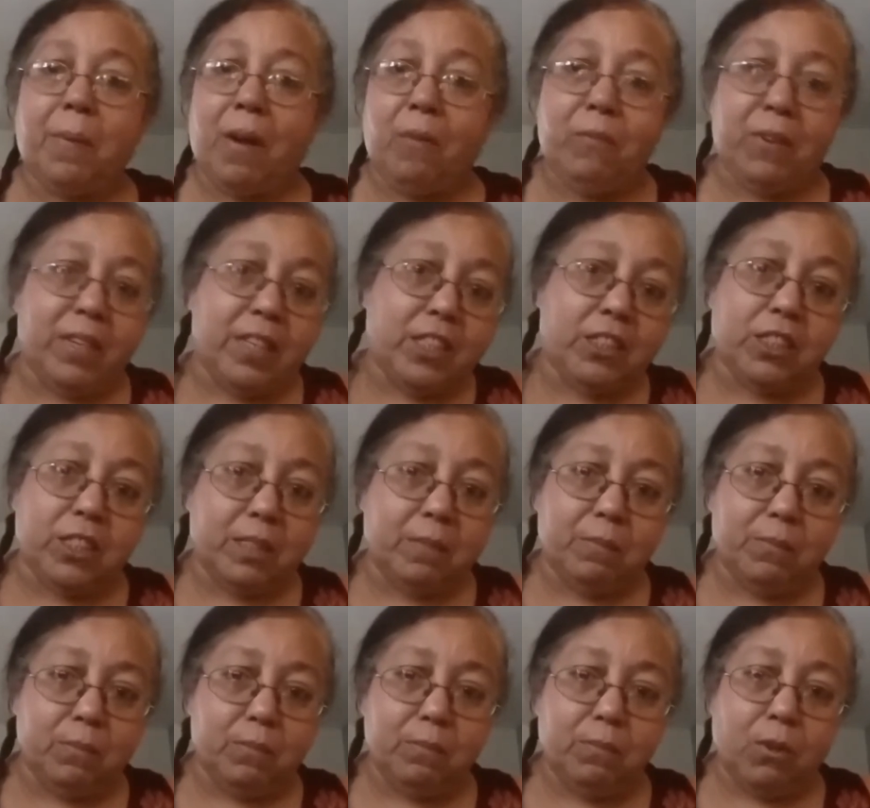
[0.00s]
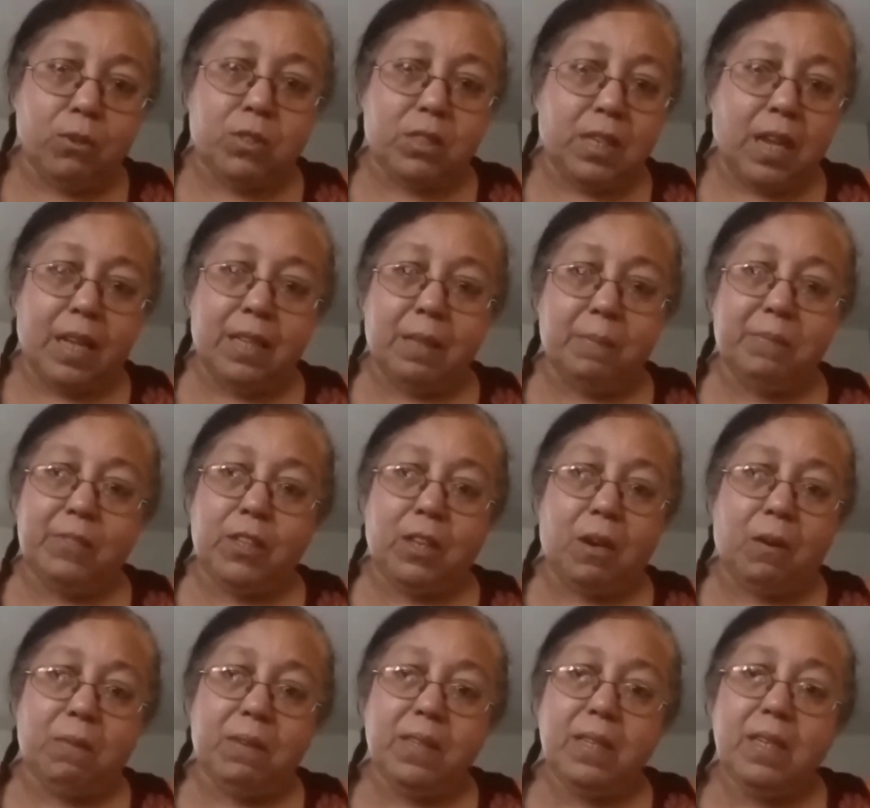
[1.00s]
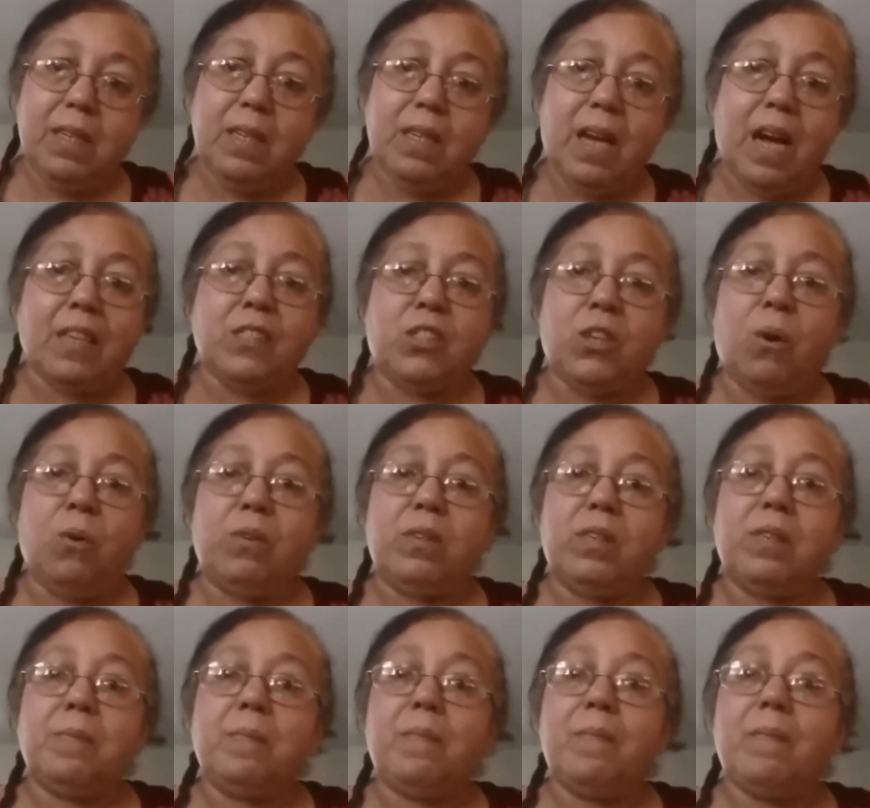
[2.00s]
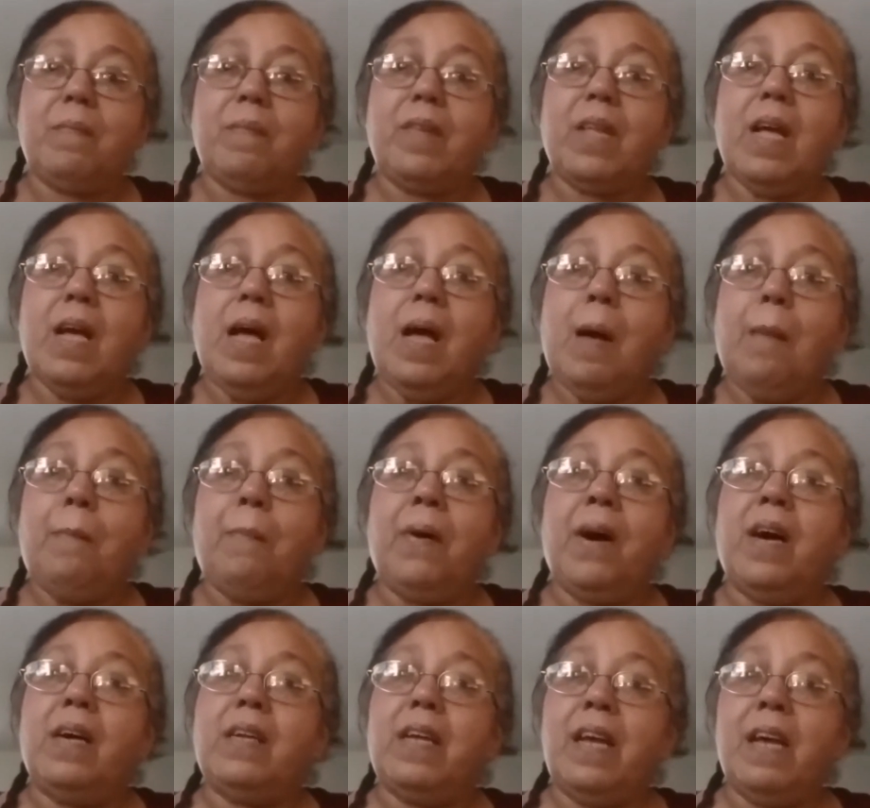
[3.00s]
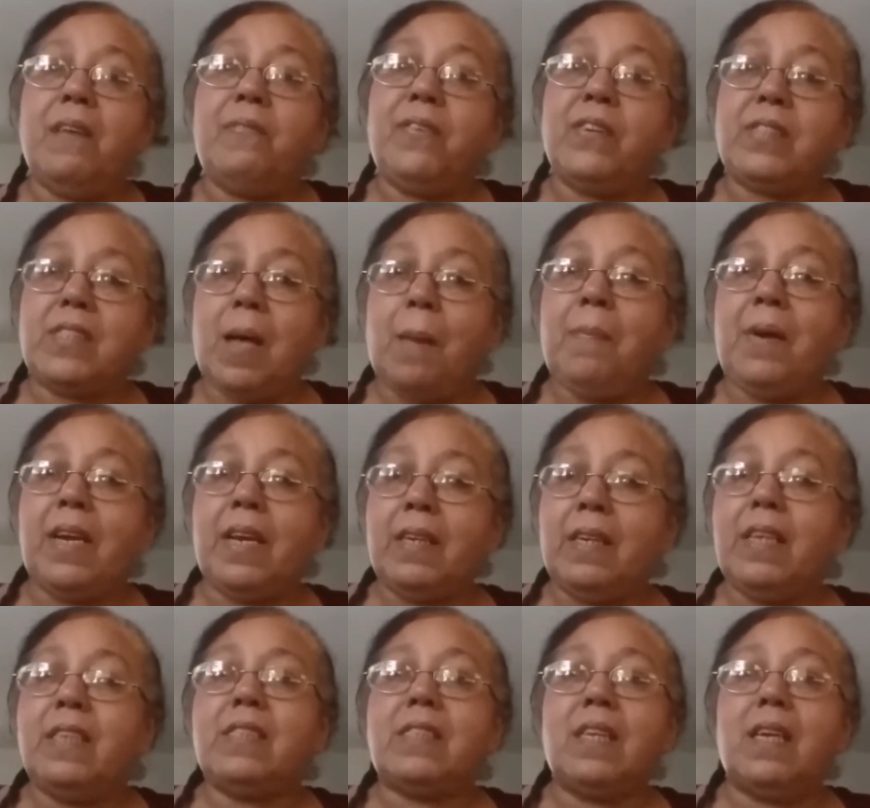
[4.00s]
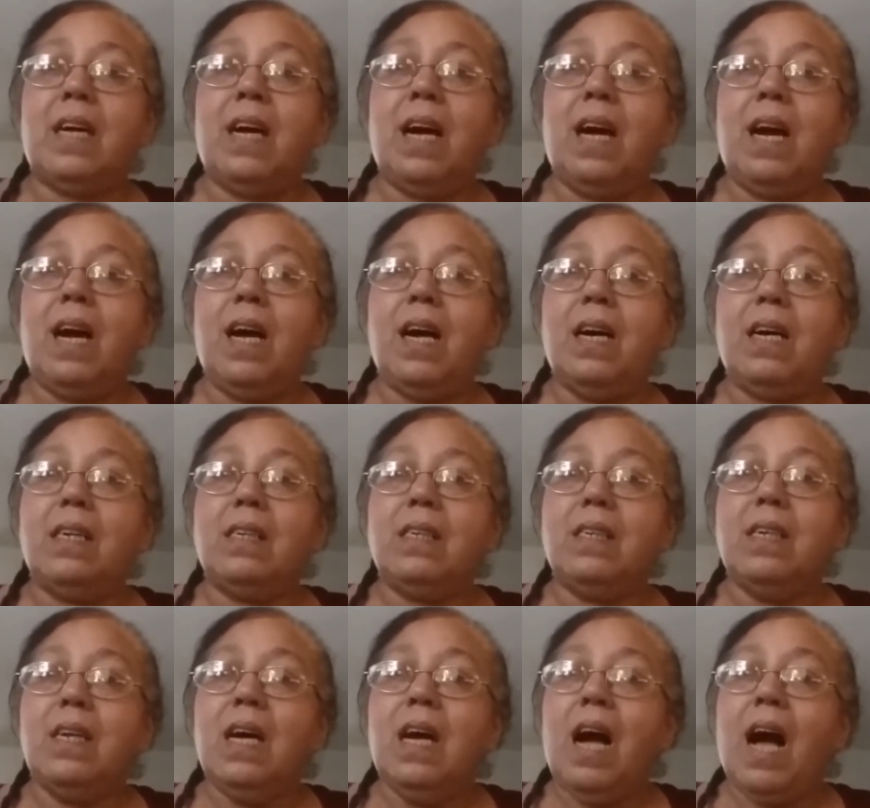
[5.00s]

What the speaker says: about religion most time, you know. I don't. But if somebody needs an